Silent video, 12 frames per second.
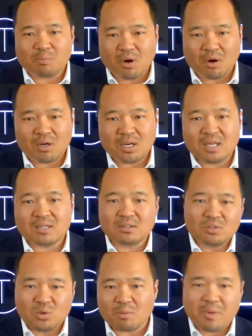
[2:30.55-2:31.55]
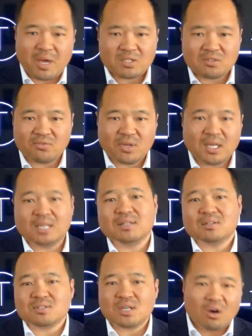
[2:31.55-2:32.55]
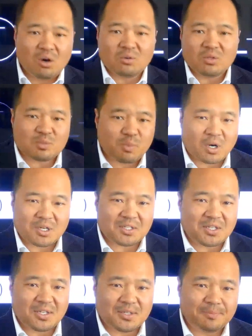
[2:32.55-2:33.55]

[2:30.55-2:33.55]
part and they'll do a best fit and they'll say, oh, this part is good.